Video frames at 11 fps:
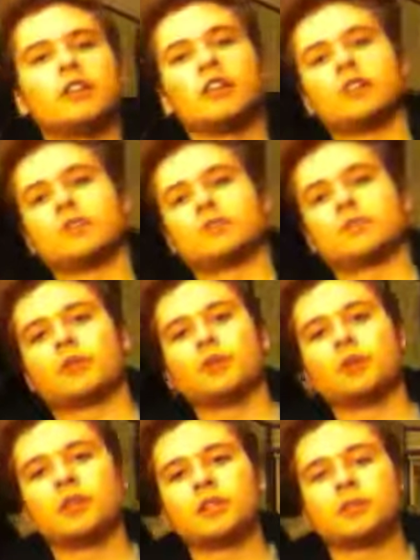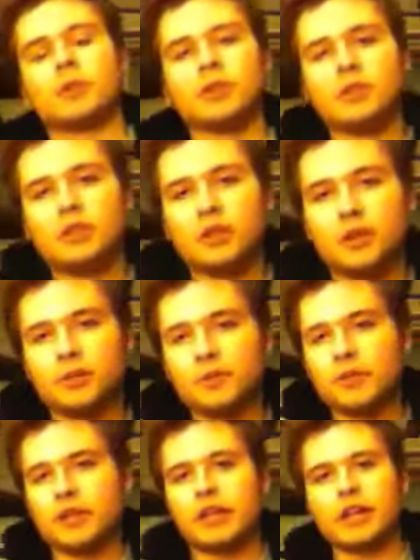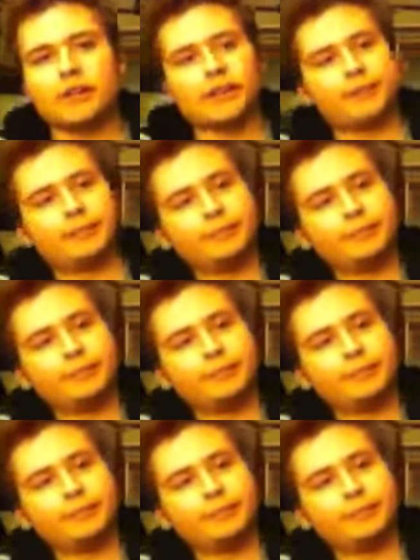the cool things about Yu-Gi-Oh. Now,